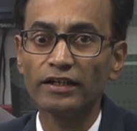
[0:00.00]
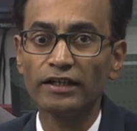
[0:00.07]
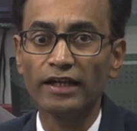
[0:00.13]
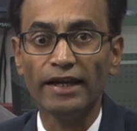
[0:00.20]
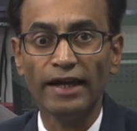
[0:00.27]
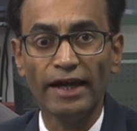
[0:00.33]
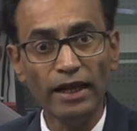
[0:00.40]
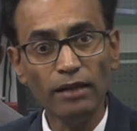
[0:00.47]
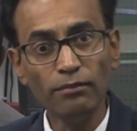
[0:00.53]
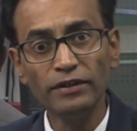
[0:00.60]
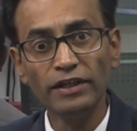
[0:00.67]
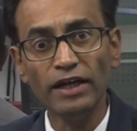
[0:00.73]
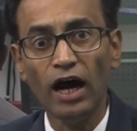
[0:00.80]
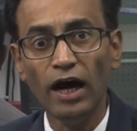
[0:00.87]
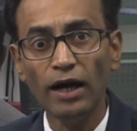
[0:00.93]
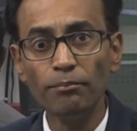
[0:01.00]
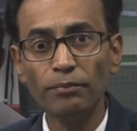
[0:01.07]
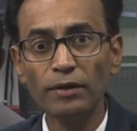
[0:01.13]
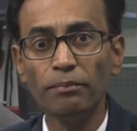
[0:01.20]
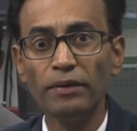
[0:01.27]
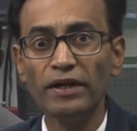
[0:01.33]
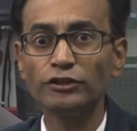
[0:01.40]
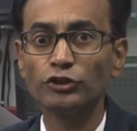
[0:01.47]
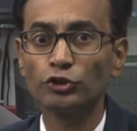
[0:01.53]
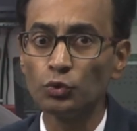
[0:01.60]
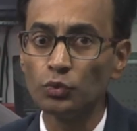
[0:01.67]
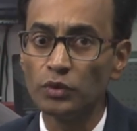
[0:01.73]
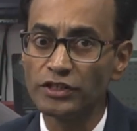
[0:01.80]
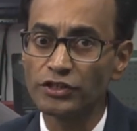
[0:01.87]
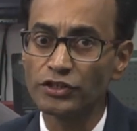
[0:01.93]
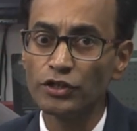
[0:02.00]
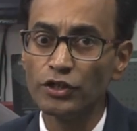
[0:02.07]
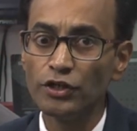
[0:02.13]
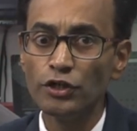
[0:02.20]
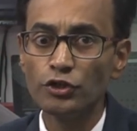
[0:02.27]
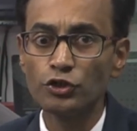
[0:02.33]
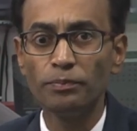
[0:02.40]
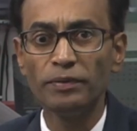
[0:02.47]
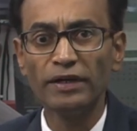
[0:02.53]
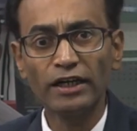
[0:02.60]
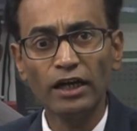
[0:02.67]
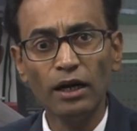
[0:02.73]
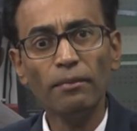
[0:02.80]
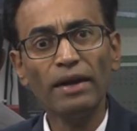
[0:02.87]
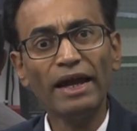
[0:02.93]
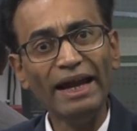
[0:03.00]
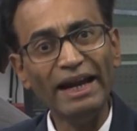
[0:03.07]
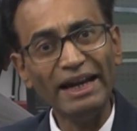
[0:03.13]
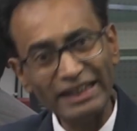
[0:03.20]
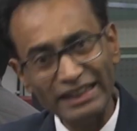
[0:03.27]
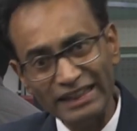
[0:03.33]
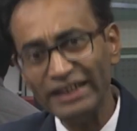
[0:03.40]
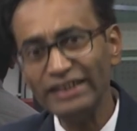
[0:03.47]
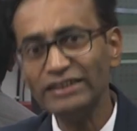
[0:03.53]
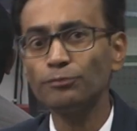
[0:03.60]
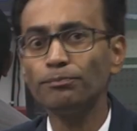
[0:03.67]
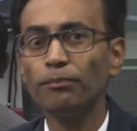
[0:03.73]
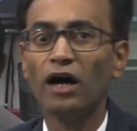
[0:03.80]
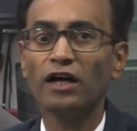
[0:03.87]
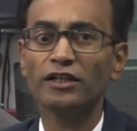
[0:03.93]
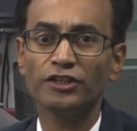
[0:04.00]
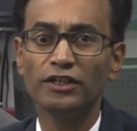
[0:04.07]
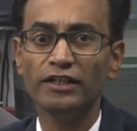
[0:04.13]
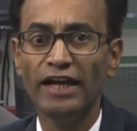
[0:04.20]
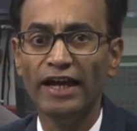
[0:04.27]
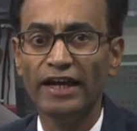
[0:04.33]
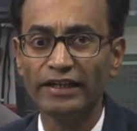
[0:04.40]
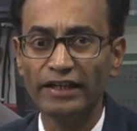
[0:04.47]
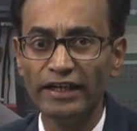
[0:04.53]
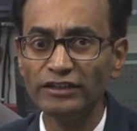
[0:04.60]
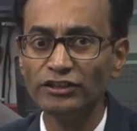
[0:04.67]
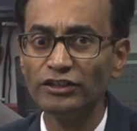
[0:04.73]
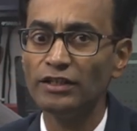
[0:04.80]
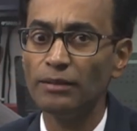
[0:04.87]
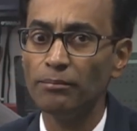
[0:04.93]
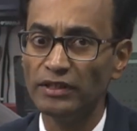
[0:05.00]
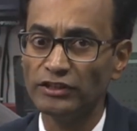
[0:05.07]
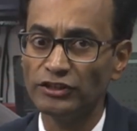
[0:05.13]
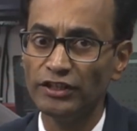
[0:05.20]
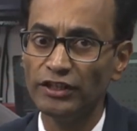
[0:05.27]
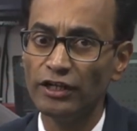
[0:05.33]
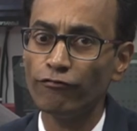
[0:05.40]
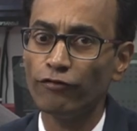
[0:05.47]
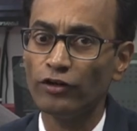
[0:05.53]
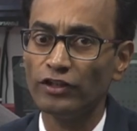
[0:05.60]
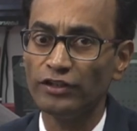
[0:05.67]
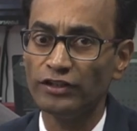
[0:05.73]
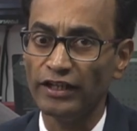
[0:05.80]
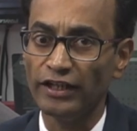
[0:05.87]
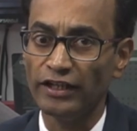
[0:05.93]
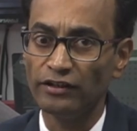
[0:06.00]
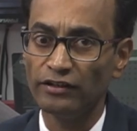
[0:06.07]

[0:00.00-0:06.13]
can help the unprepared students to become at least partially engaged in the material for the day.